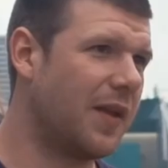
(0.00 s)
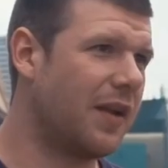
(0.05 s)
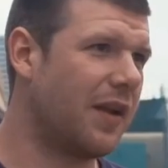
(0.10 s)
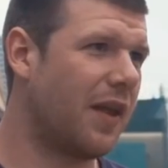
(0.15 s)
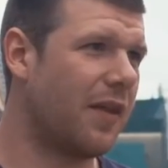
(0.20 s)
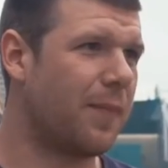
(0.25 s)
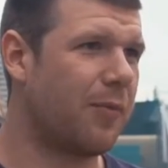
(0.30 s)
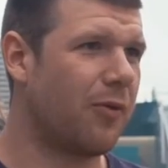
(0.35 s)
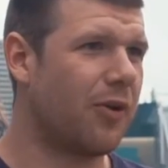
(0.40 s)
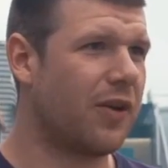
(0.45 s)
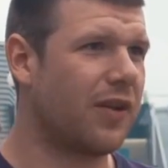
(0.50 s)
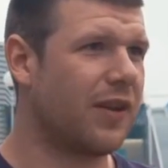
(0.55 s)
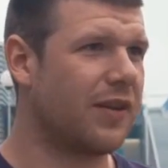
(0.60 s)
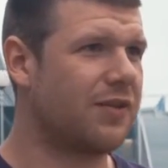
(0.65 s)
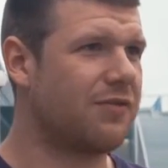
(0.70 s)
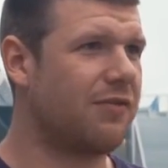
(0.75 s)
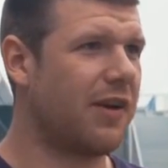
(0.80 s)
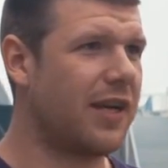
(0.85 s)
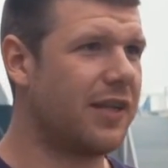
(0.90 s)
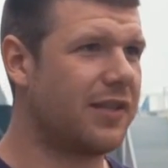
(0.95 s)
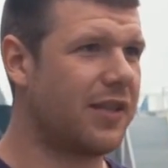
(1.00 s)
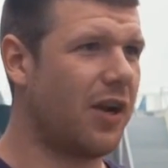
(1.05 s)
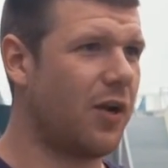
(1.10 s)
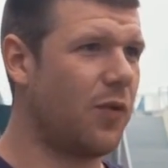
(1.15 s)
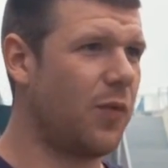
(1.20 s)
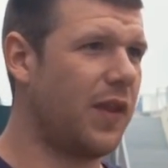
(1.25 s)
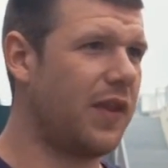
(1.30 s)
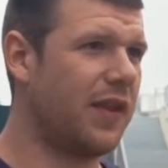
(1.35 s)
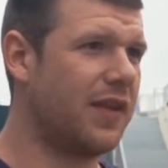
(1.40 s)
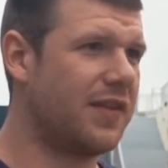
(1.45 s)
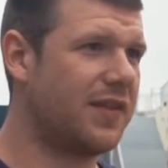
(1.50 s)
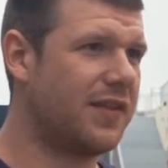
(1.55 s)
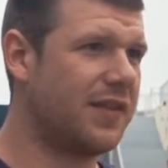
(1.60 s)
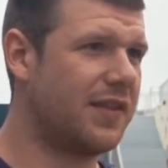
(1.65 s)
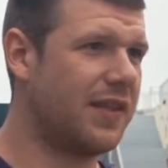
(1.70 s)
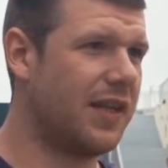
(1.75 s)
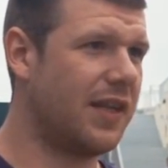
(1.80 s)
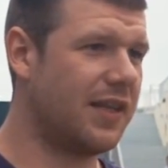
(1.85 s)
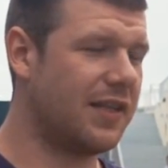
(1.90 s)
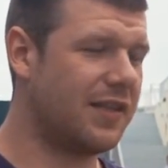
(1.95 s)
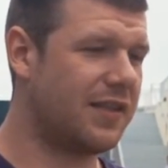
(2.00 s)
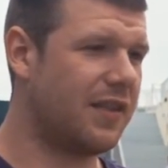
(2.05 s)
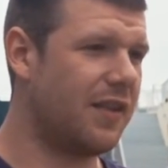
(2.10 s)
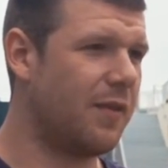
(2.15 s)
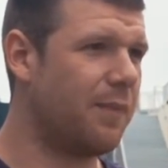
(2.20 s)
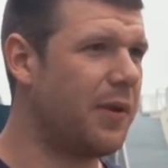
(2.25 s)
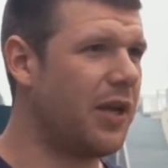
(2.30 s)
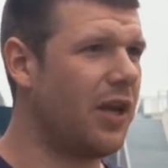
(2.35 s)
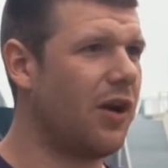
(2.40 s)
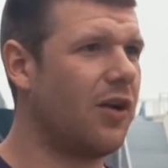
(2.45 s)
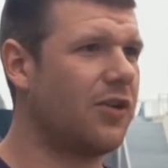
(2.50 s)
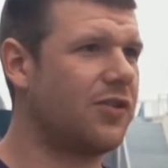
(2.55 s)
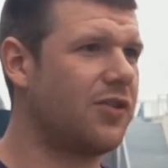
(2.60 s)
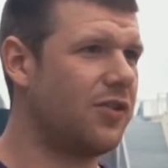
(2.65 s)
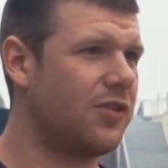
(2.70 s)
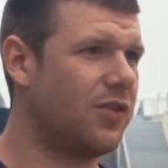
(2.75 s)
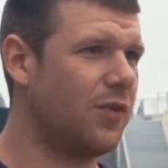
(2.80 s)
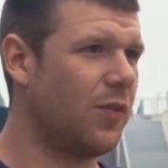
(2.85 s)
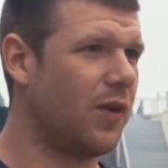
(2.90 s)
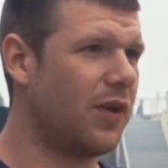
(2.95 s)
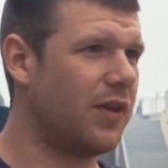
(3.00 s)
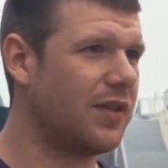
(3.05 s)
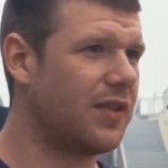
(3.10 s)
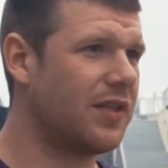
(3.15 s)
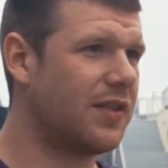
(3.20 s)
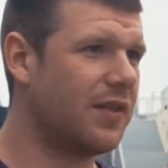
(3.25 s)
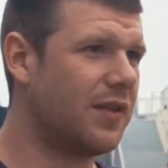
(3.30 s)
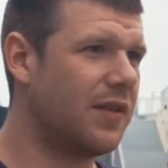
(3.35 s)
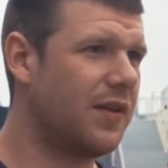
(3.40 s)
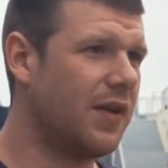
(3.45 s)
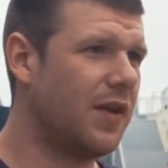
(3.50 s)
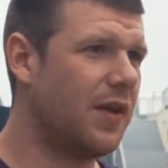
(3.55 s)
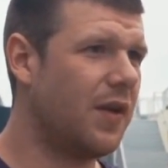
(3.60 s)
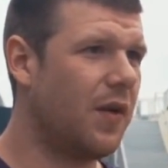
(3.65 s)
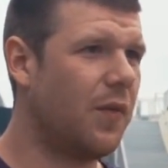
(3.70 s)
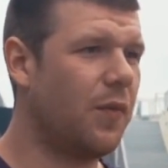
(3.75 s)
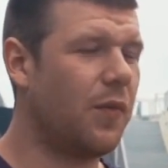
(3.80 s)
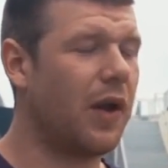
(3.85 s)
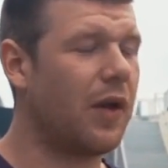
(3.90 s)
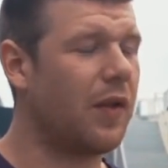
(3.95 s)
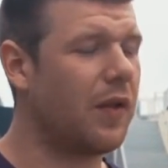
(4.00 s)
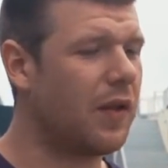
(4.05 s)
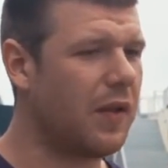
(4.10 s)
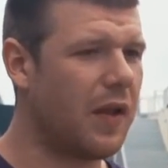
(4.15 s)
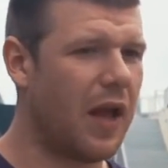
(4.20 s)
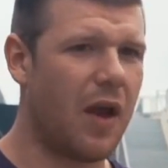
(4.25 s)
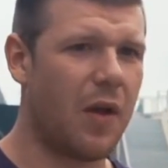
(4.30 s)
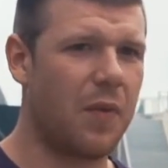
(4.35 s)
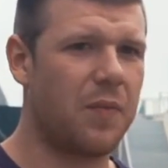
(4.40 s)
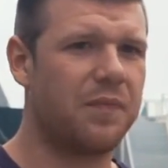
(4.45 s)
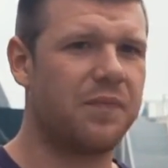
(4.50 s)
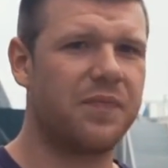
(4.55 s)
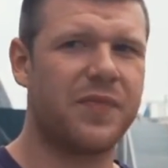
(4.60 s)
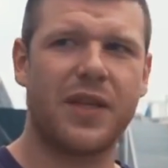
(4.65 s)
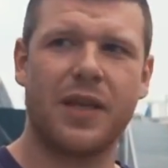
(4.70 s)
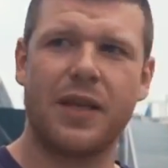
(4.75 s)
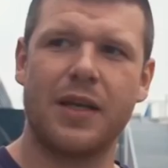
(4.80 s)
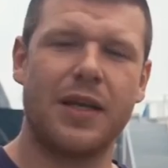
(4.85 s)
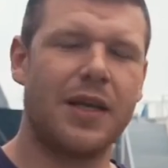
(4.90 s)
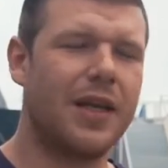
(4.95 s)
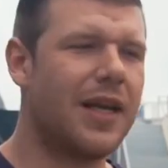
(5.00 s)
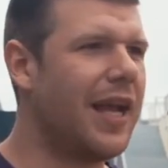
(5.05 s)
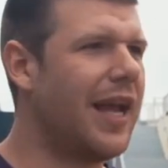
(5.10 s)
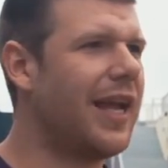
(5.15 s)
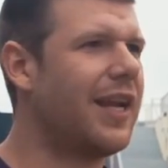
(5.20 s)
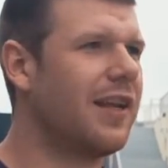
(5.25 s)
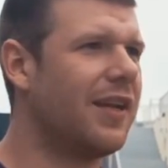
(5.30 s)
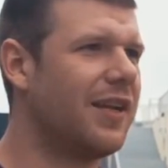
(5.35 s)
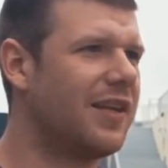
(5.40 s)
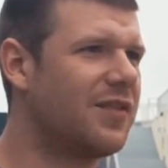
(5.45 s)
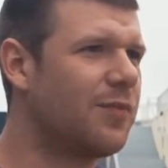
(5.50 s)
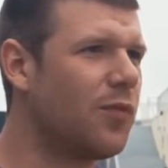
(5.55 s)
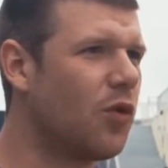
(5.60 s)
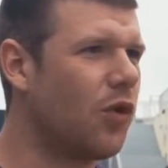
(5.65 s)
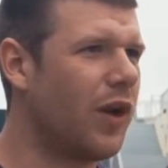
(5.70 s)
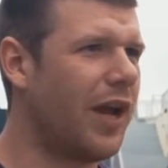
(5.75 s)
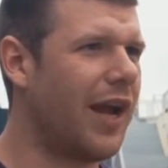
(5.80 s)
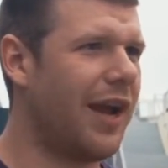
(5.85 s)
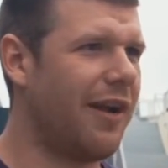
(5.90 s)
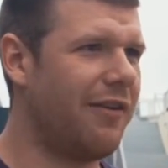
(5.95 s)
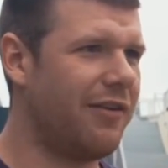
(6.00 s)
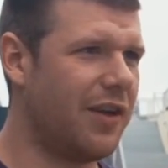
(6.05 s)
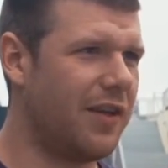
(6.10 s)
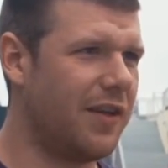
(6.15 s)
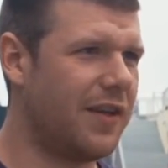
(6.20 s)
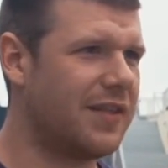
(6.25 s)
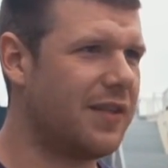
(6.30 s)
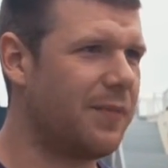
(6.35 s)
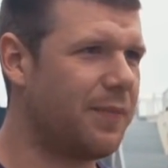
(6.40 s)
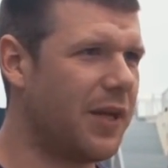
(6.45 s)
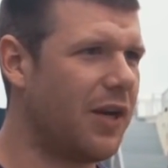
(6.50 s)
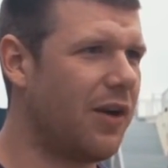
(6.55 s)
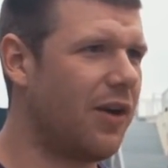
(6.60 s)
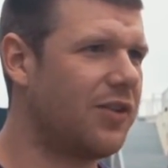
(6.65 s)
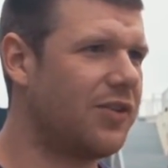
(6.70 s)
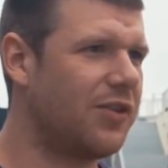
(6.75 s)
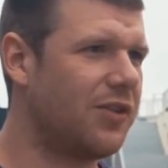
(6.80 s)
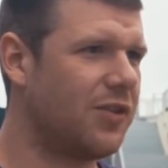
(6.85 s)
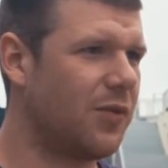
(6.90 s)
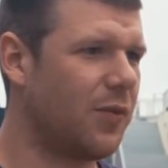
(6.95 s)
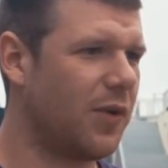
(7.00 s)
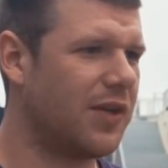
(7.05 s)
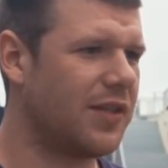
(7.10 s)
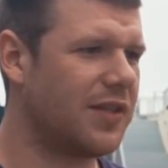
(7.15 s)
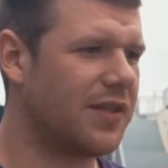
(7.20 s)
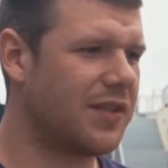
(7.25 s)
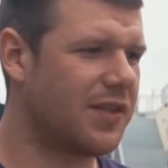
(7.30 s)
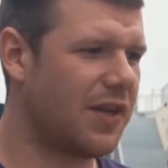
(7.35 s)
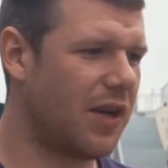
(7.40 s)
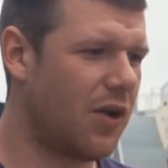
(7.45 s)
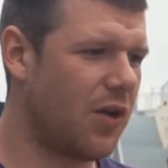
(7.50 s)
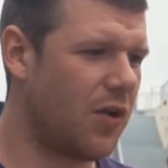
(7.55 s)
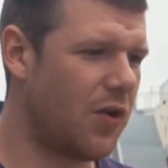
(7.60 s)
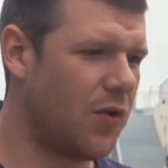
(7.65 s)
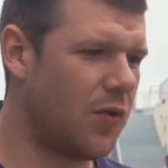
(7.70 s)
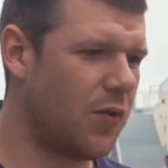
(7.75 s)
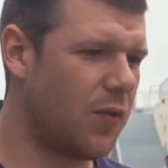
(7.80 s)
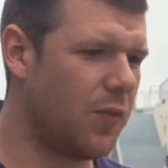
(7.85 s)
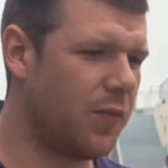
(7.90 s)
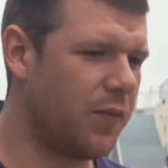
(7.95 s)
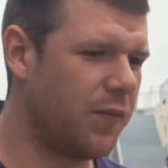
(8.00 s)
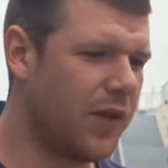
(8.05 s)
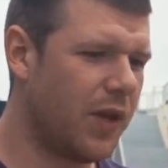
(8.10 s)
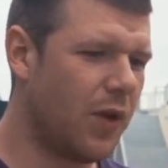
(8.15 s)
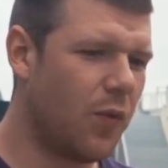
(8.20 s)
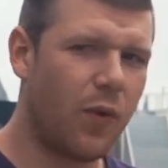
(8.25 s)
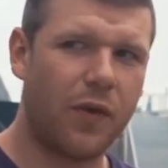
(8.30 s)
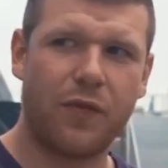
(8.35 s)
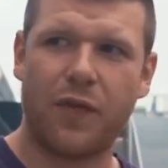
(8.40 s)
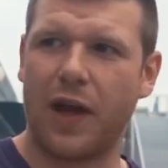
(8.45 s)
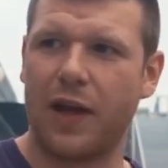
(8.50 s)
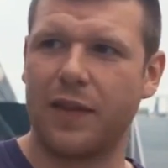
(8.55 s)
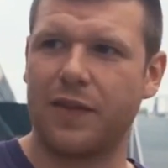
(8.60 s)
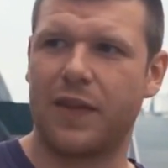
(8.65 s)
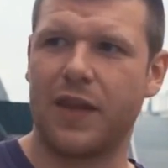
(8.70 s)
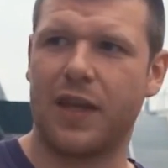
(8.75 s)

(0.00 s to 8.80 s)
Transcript: Another product that's great to go with this is the BR221s. Well, in a smaller area is the BR221s. So we've had